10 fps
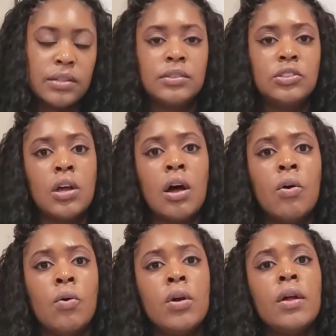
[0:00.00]
And
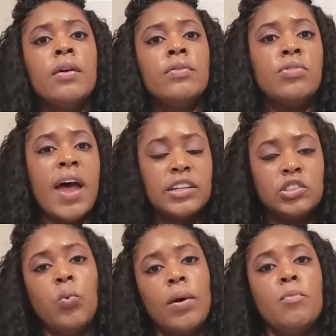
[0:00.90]
so that's
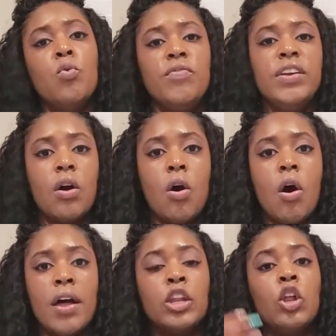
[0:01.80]
what moving
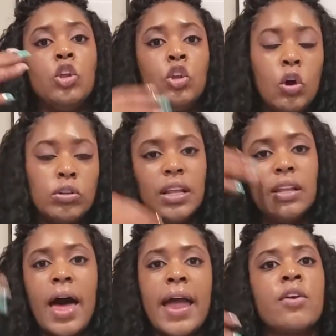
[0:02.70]
on looked
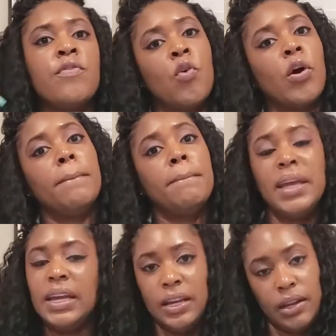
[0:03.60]
like for
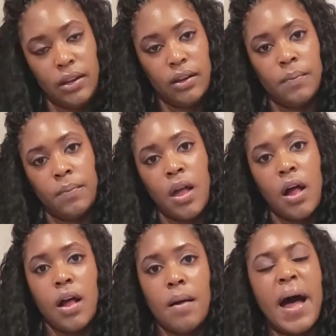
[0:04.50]
me.
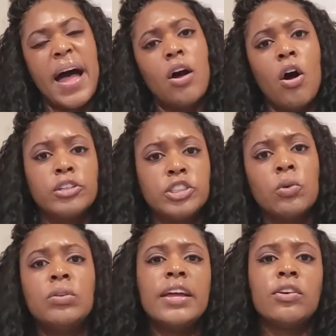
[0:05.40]
I also
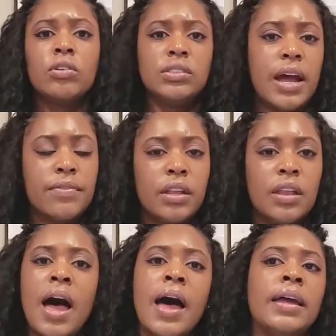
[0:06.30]
later on down the
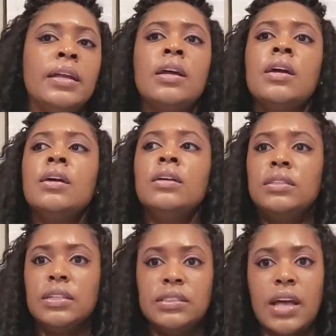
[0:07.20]
line
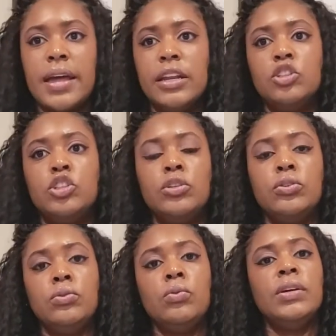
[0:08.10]
decided
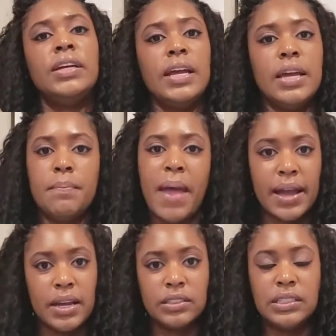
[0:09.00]
to get
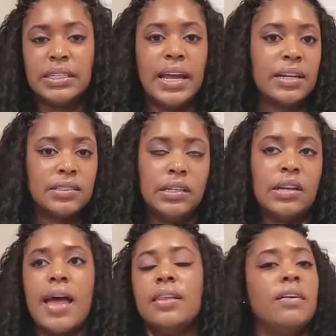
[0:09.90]
back into dancing.
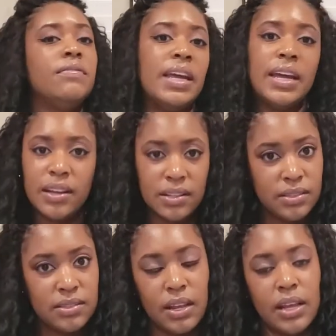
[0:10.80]
I love
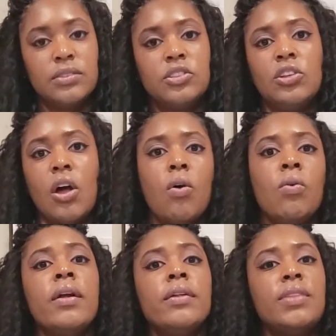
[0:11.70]
dance. And
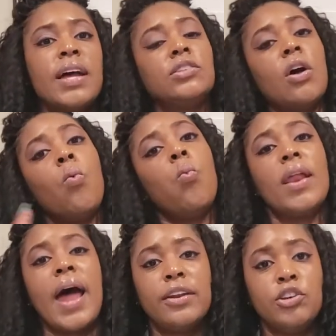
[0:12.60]
so that's
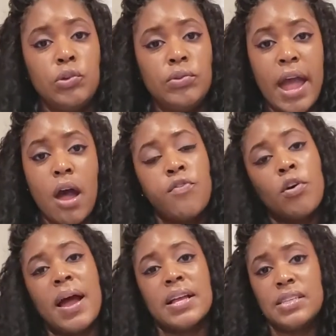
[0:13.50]
what I do now for
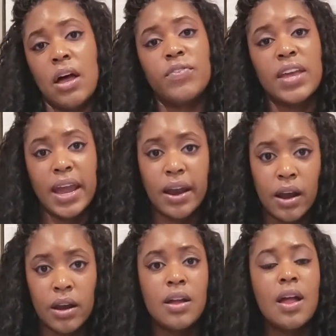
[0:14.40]
my self-care.